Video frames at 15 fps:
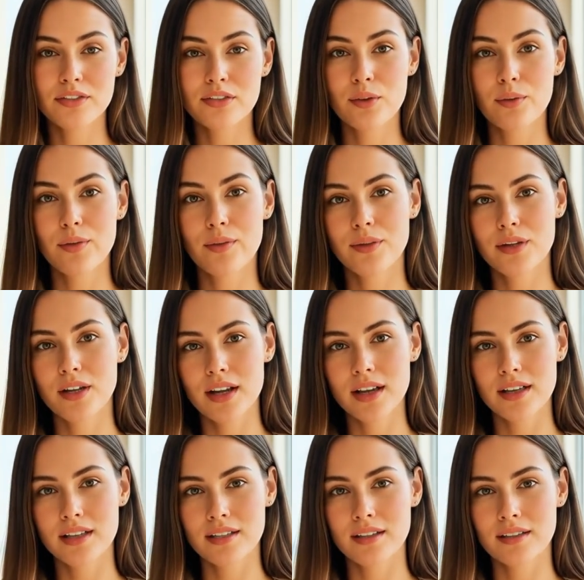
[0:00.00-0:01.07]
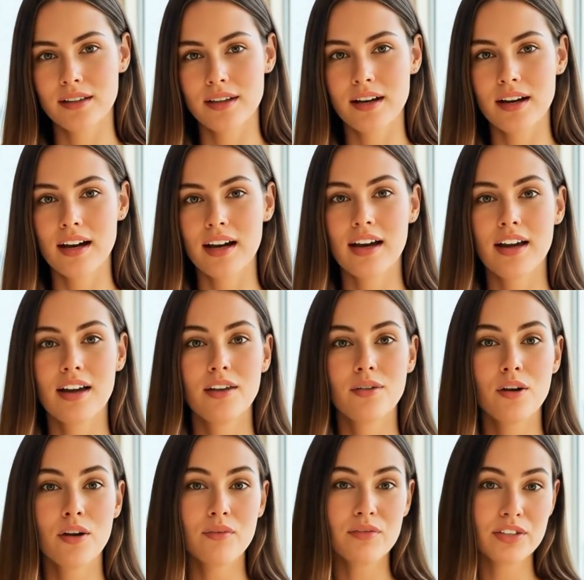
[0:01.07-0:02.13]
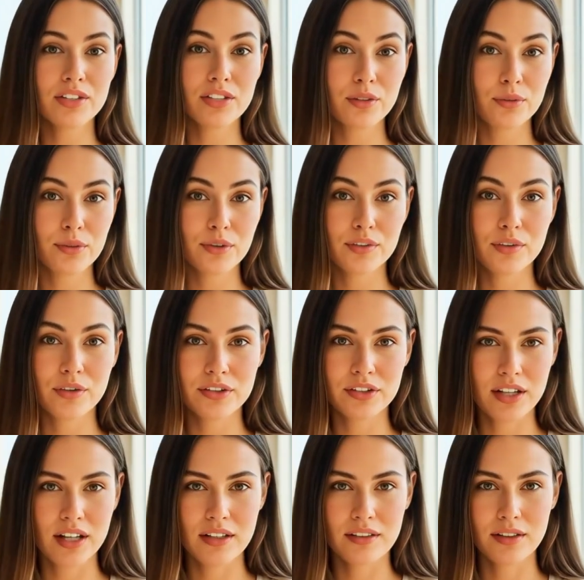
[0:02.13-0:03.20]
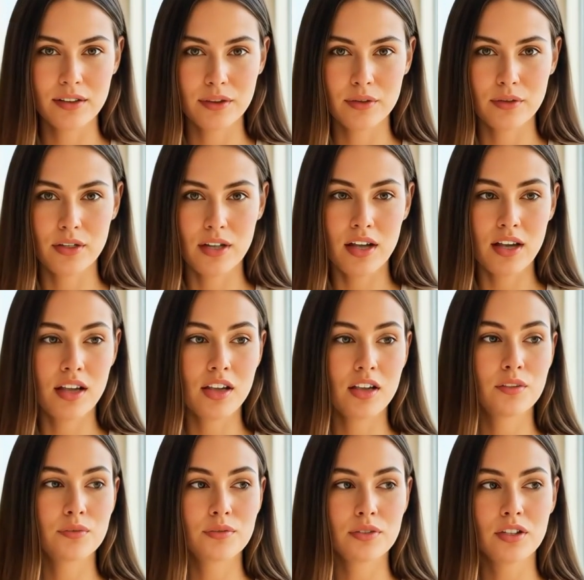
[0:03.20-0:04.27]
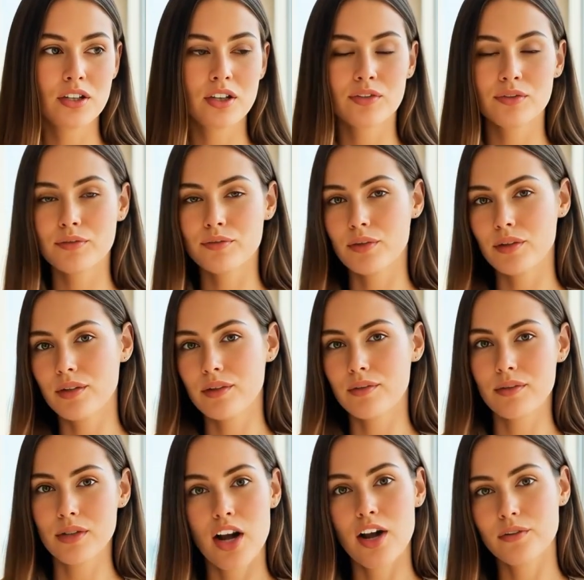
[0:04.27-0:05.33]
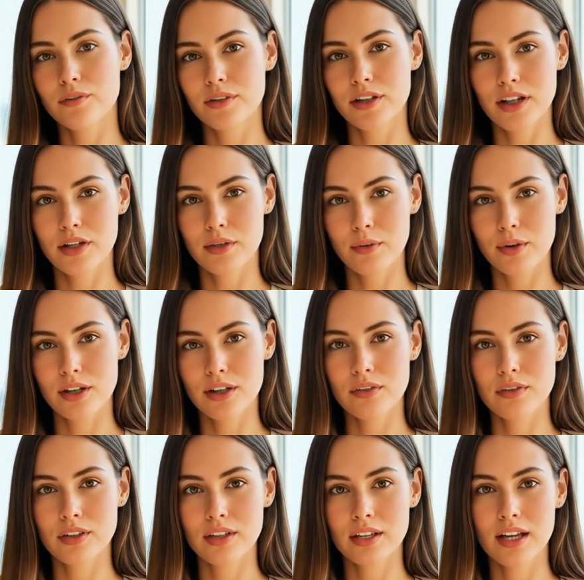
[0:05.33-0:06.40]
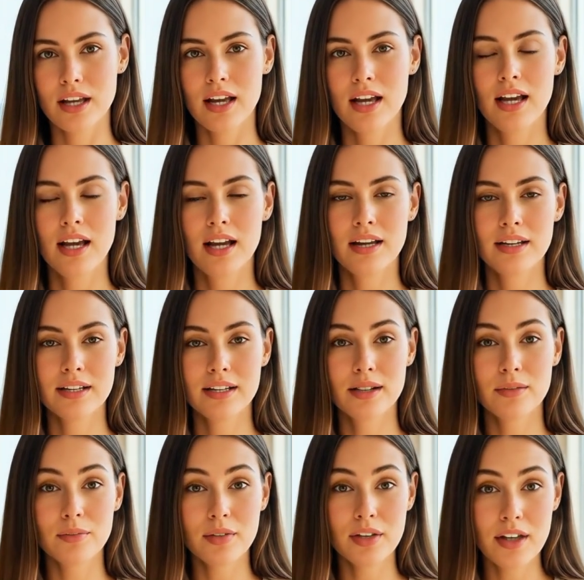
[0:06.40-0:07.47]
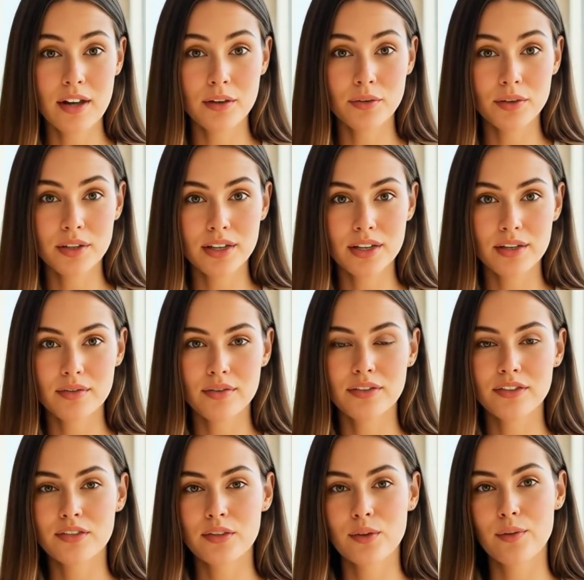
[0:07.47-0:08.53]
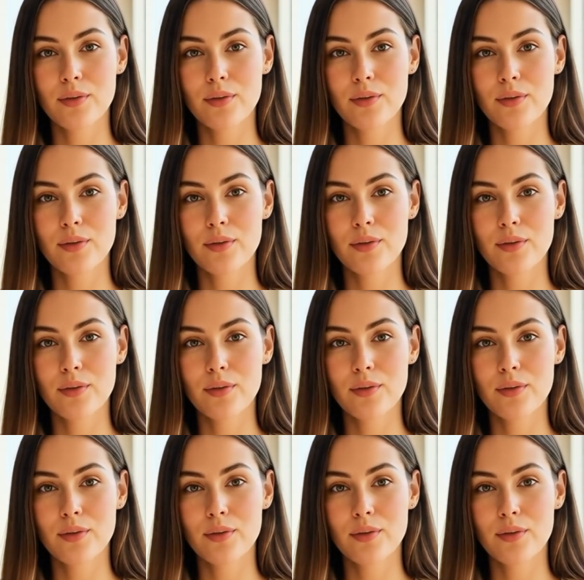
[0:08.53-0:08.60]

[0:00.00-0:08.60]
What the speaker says: Martha was quiet for a moment, fingers tracing her cup's rim. His name was Robert. When I told him, he said he